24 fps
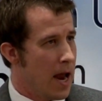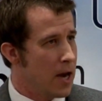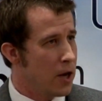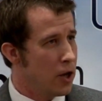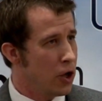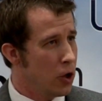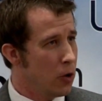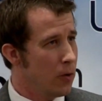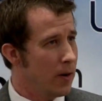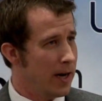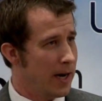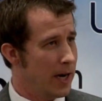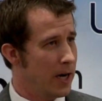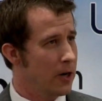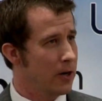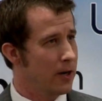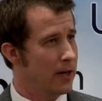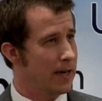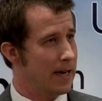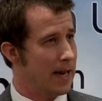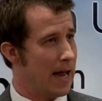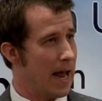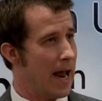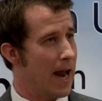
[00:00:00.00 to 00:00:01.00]
And you
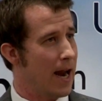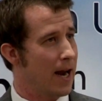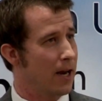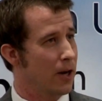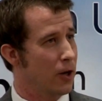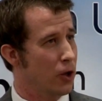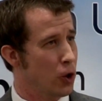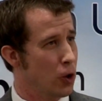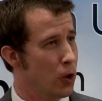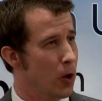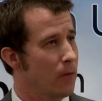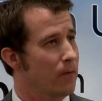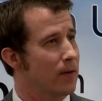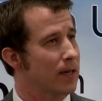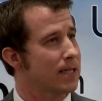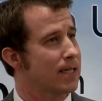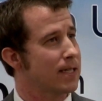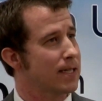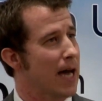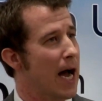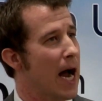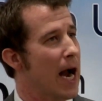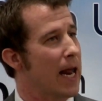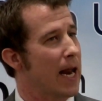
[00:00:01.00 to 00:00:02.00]
here today, you have
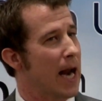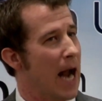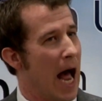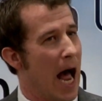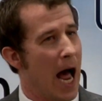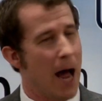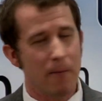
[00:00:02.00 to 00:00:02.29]
decided,